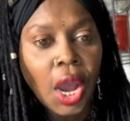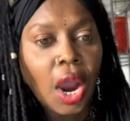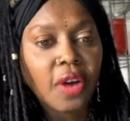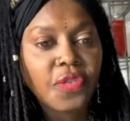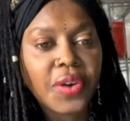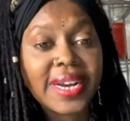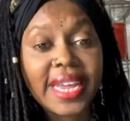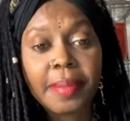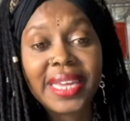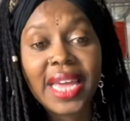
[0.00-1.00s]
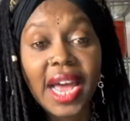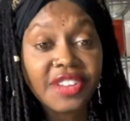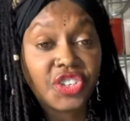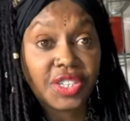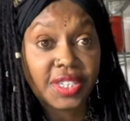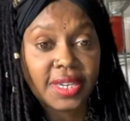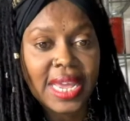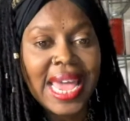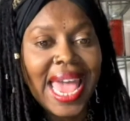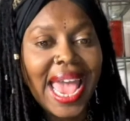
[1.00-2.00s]
her friend Emily Hutchinson
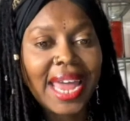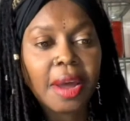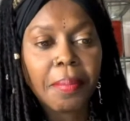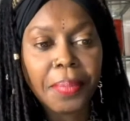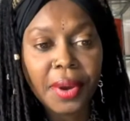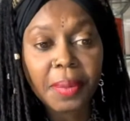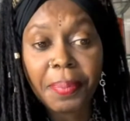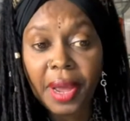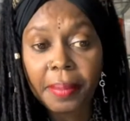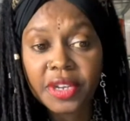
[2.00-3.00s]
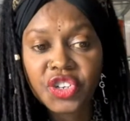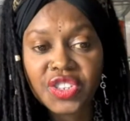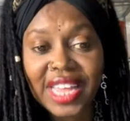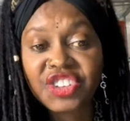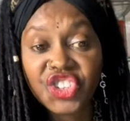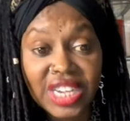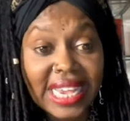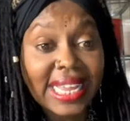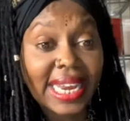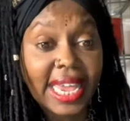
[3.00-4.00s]
had a book published that
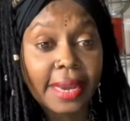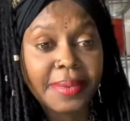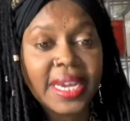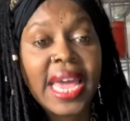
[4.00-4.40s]
she claimed